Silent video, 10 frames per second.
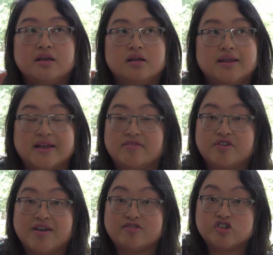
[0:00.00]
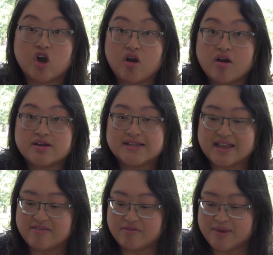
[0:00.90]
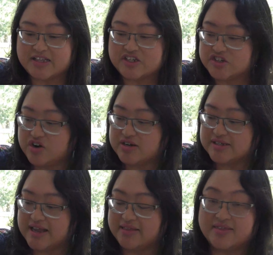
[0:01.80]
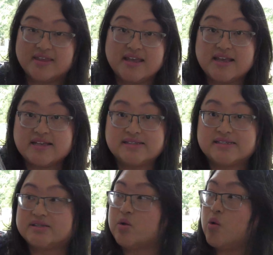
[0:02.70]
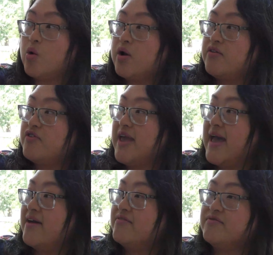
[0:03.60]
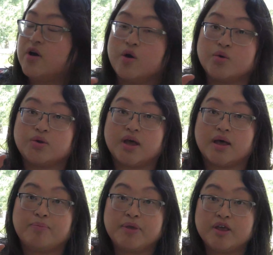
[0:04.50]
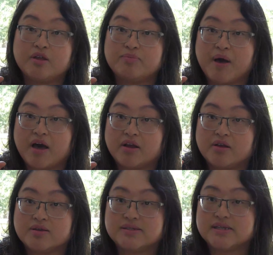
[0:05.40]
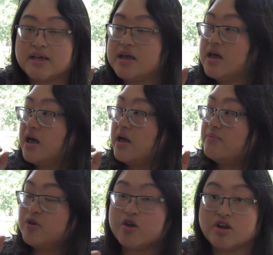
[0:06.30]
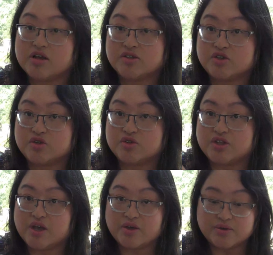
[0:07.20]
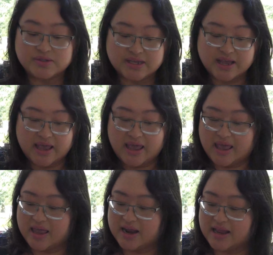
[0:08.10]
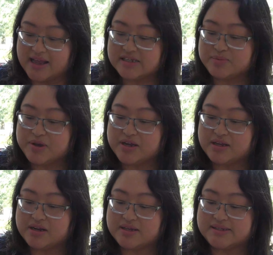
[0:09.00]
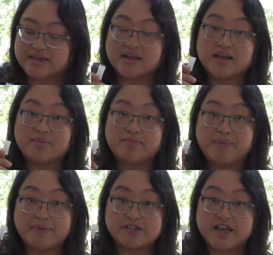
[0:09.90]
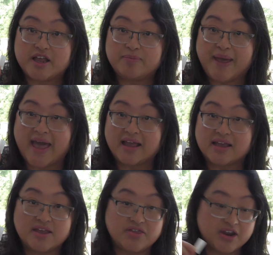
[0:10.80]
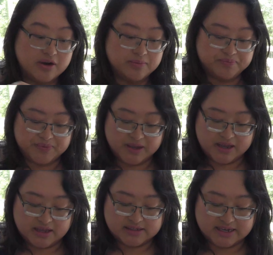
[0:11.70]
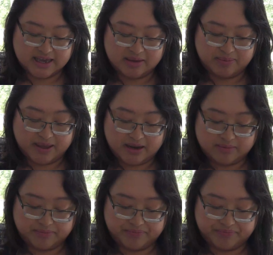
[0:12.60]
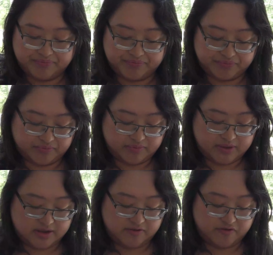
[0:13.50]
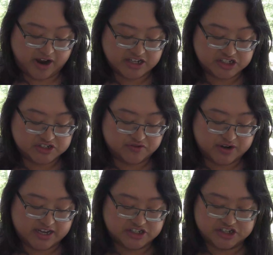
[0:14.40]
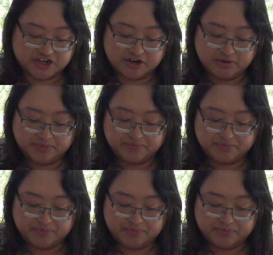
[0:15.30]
like if you have jars, like even mason jars like this, or if you have old pill bottles, you can also use those. And I like to put a little silica gel pack in there to keep it fresh for next year.